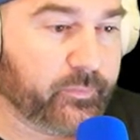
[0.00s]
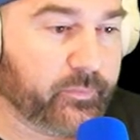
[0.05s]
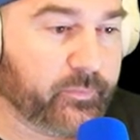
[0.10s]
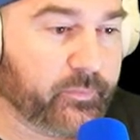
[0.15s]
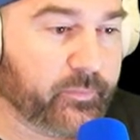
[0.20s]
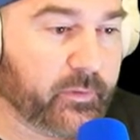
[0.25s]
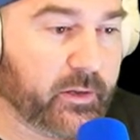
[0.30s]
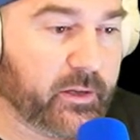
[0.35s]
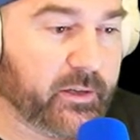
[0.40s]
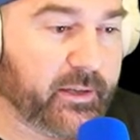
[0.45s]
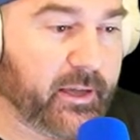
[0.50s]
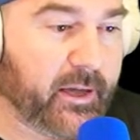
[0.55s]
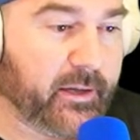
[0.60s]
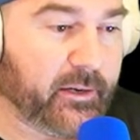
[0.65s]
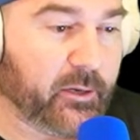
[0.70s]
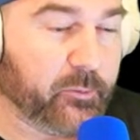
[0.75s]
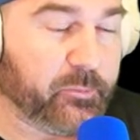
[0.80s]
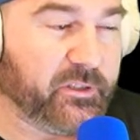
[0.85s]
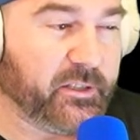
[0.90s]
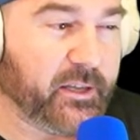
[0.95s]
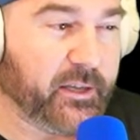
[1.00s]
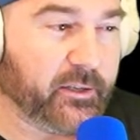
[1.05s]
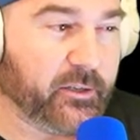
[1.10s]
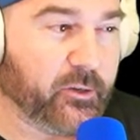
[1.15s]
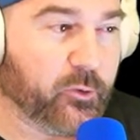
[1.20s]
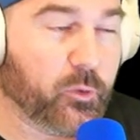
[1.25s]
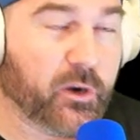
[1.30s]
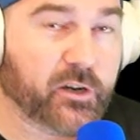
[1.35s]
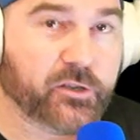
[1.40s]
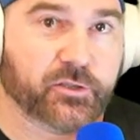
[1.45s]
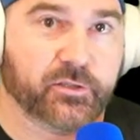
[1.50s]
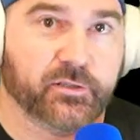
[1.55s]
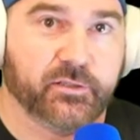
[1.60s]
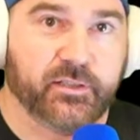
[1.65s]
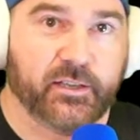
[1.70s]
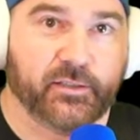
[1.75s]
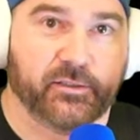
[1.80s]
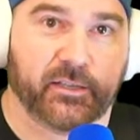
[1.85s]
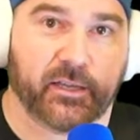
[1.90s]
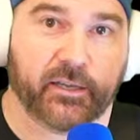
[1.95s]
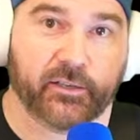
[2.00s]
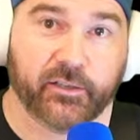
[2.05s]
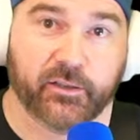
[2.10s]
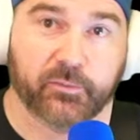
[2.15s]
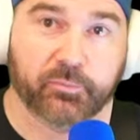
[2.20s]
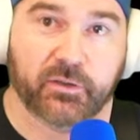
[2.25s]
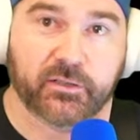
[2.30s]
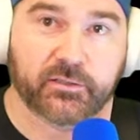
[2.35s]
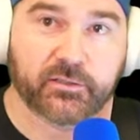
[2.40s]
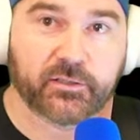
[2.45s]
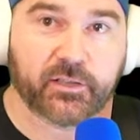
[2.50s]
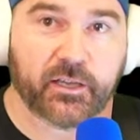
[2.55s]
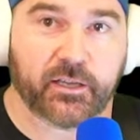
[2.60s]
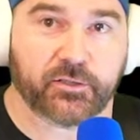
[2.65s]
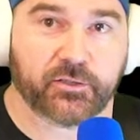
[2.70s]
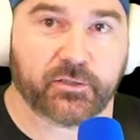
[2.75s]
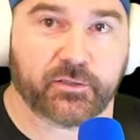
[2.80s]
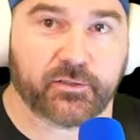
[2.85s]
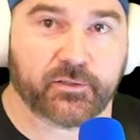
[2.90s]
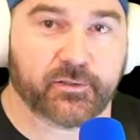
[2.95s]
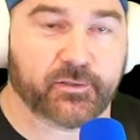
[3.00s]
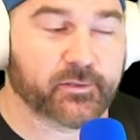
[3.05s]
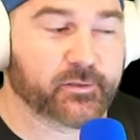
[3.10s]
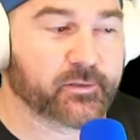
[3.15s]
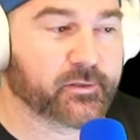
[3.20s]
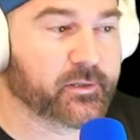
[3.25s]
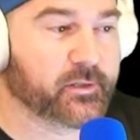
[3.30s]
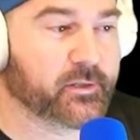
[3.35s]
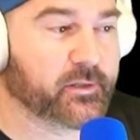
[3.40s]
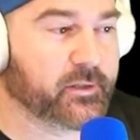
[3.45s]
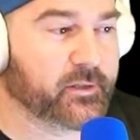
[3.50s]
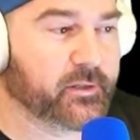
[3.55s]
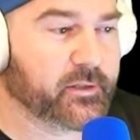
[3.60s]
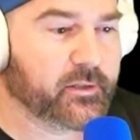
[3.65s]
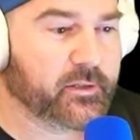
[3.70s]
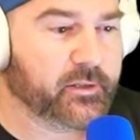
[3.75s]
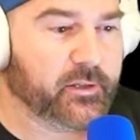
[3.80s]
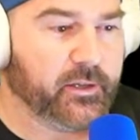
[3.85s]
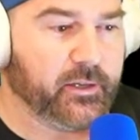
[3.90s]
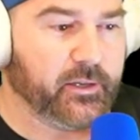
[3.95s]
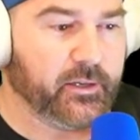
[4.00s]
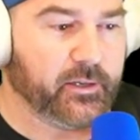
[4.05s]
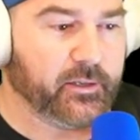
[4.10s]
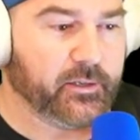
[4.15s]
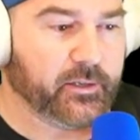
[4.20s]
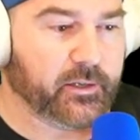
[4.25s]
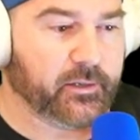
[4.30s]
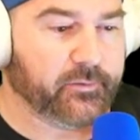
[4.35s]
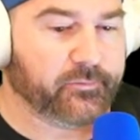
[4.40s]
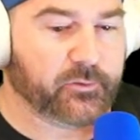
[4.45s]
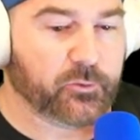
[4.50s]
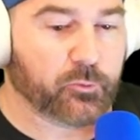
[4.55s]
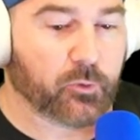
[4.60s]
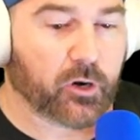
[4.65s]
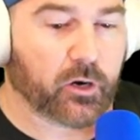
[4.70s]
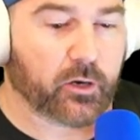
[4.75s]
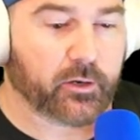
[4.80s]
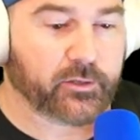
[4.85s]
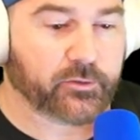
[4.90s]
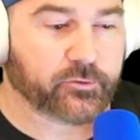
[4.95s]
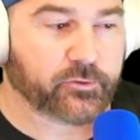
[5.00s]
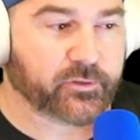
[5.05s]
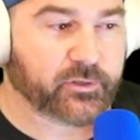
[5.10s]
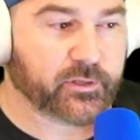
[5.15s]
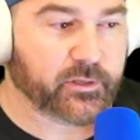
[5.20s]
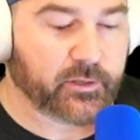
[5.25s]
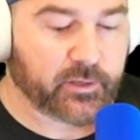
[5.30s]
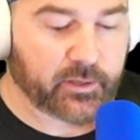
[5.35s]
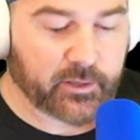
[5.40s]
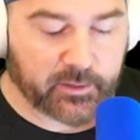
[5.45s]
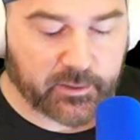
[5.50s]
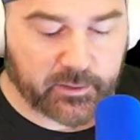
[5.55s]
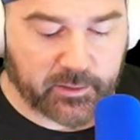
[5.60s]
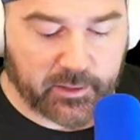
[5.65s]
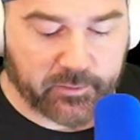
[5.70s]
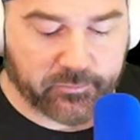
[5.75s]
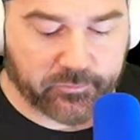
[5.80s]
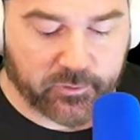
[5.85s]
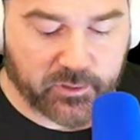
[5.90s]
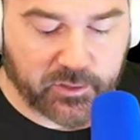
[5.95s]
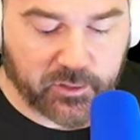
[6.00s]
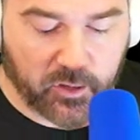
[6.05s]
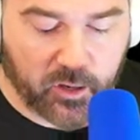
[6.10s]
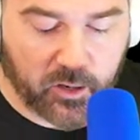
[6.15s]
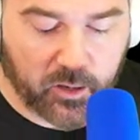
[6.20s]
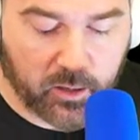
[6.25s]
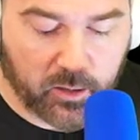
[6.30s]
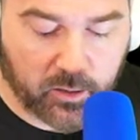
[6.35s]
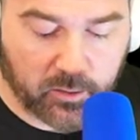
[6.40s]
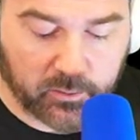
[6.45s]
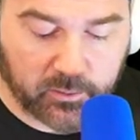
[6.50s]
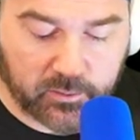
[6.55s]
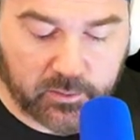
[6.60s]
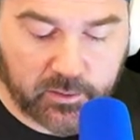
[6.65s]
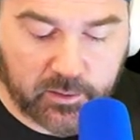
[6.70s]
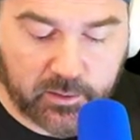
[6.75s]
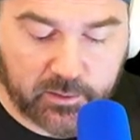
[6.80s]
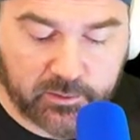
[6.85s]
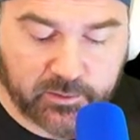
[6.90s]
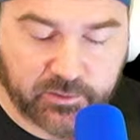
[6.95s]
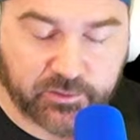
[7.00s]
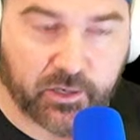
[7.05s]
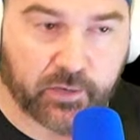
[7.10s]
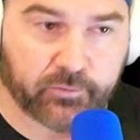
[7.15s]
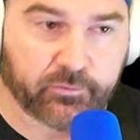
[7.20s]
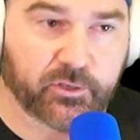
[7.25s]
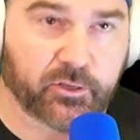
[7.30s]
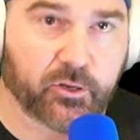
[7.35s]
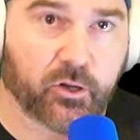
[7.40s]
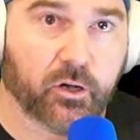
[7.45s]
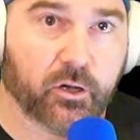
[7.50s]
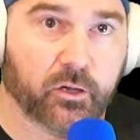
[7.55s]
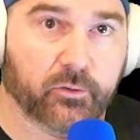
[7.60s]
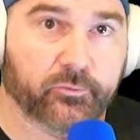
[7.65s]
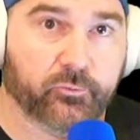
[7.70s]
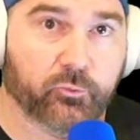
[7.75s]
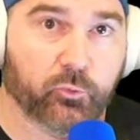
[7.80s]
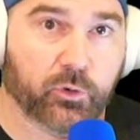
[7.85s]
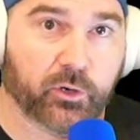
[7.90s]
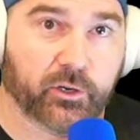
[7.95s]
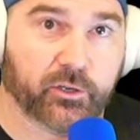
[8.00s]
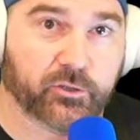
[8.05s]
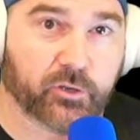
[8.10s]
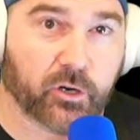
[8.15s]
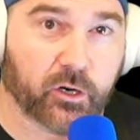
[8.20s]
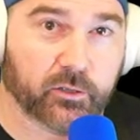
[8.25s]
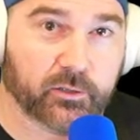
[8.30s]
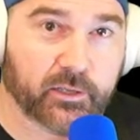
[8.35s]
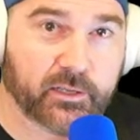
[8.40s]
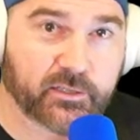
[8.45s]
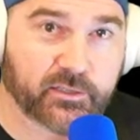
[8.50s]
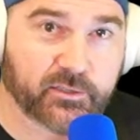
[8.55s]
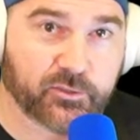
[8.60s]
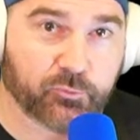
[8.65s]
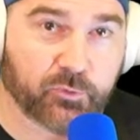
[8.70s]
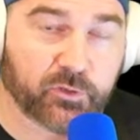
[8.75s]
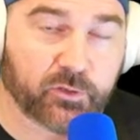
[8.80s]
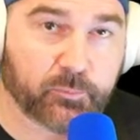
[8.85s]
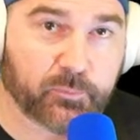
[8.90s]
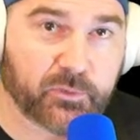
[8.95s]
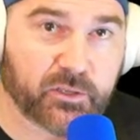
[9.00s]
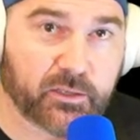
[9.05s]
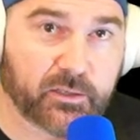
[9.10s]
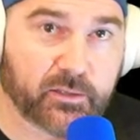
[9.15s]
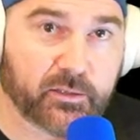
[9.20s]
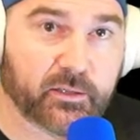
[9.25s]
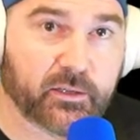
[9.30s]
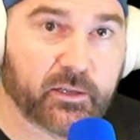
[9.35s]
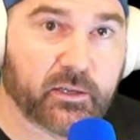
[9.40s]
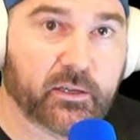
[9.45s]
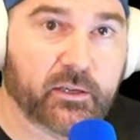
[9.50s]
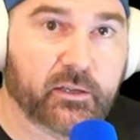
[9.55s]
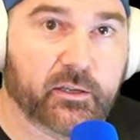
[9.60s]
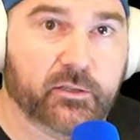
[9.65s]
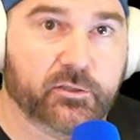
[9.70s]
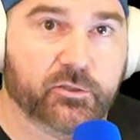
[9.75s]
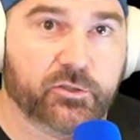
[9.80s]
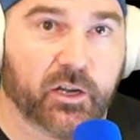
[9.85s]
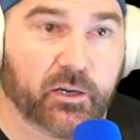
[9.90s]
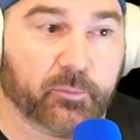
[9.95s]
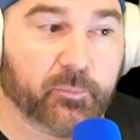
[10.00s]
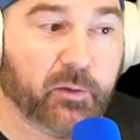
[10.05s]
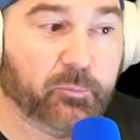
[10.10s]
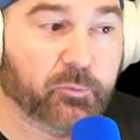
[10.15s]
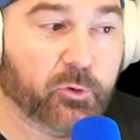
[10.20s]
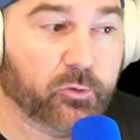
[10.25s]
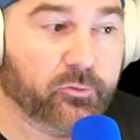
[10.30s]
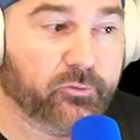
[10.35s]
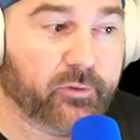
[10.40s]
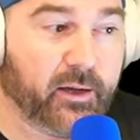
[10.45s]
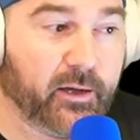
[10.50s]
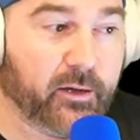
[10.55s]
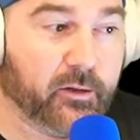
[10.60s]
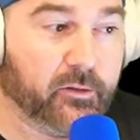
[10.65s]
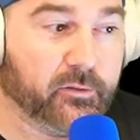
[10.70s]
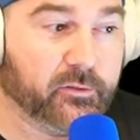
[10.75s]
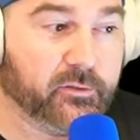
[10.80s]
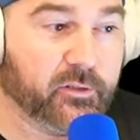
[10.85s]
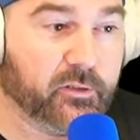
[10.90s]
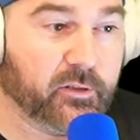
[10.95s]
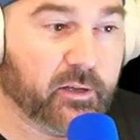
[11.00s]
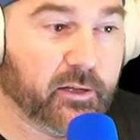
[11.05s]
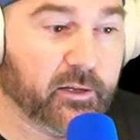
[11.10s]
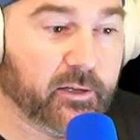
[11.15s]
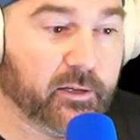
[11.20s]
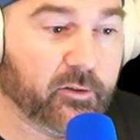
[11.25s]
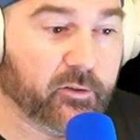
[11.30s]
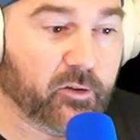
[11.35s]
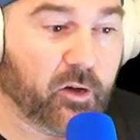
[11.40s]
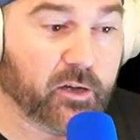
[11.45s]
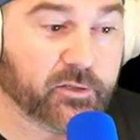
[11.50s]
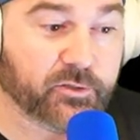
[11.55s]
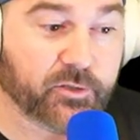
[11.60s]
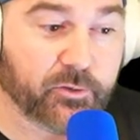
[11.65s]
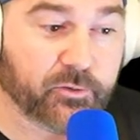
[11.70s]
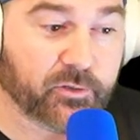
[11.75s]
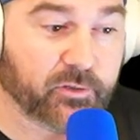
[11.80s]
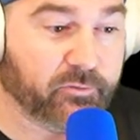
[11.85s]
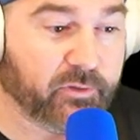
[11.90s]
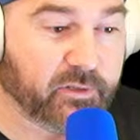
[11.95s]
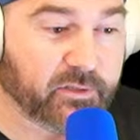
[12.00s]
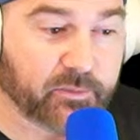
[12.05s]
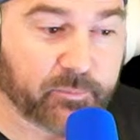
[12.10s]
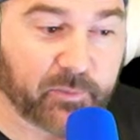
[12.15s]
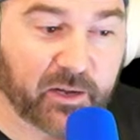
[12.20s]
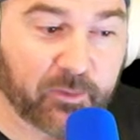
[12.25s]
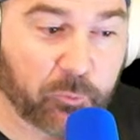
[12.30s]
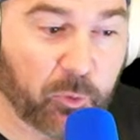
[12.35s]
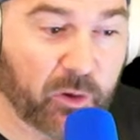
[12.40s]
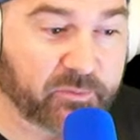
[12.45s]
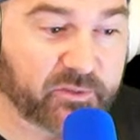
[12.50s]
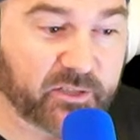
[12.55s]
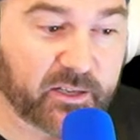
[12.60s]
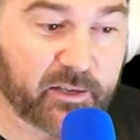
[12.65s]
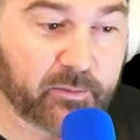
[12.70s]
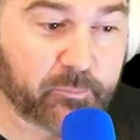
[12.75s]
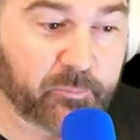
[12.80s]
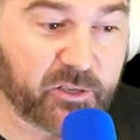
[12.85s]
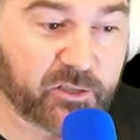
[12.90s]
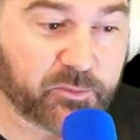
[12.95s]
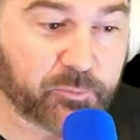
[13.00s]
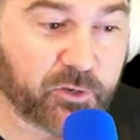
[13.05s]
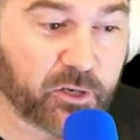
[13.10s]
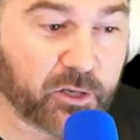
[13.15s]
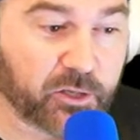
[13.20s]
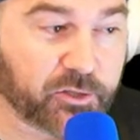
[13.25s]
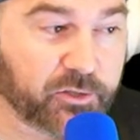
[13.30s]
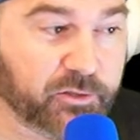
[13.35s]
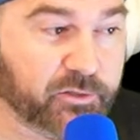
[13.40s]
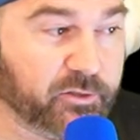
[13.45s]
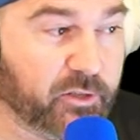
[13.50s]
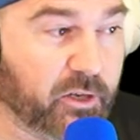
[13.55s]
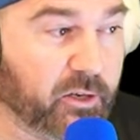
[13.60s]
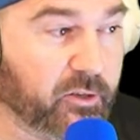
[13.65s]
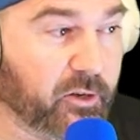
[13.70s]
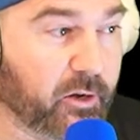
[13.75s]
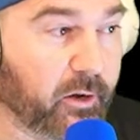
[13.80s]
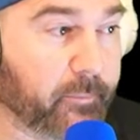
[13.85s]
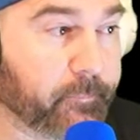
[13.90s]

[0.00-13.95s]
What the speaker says: Again, I'll be taking questions at the end of the presentation. And if you are interested in a free call, discovery call for guitar lessons with me, check my profile. Also, you can visit my website, meeshproductions.com.